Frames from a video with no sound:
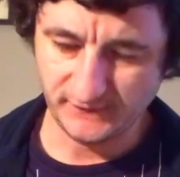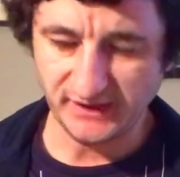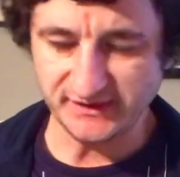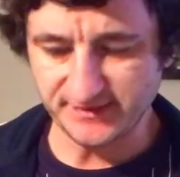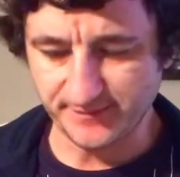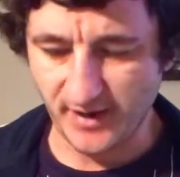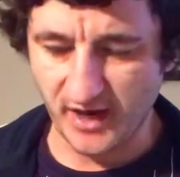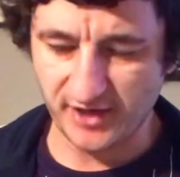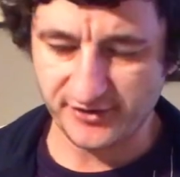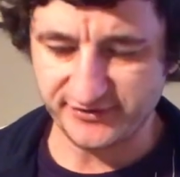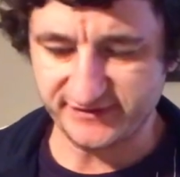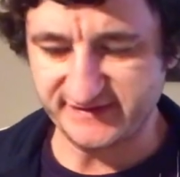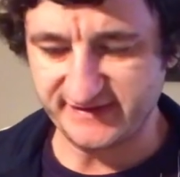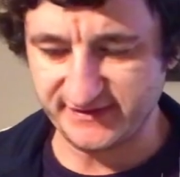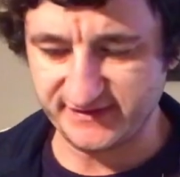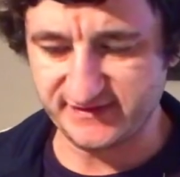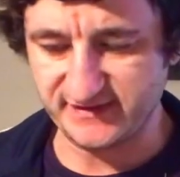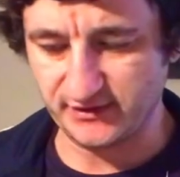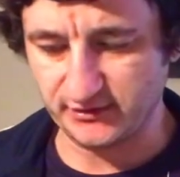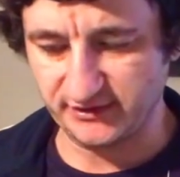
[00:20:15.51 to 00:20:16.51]

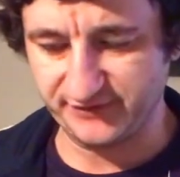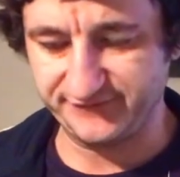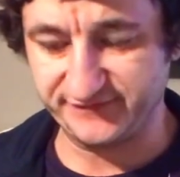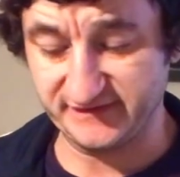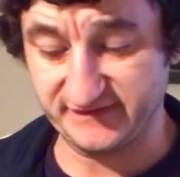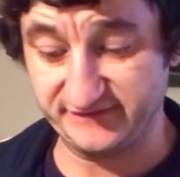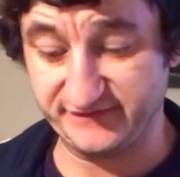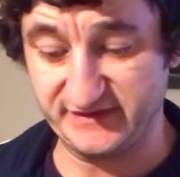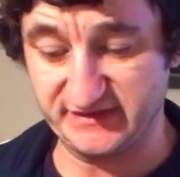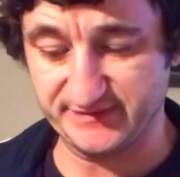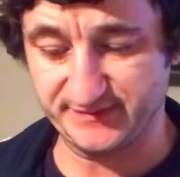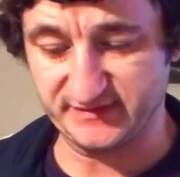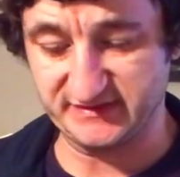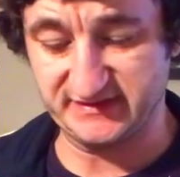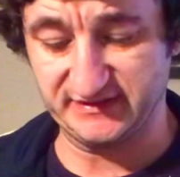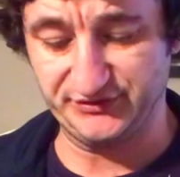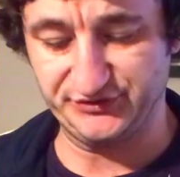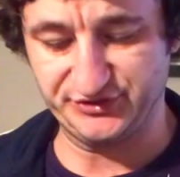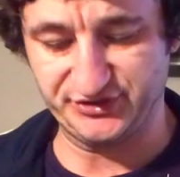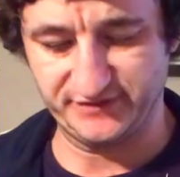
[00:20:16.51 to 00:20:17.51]
democracy is the only feasible
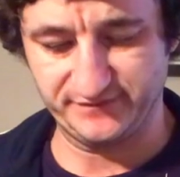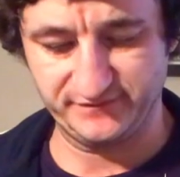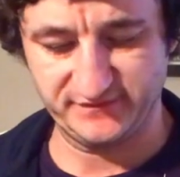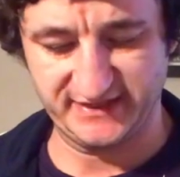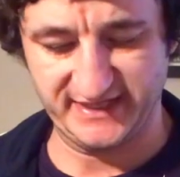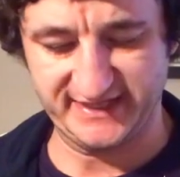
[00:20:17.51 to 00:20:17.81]
solution.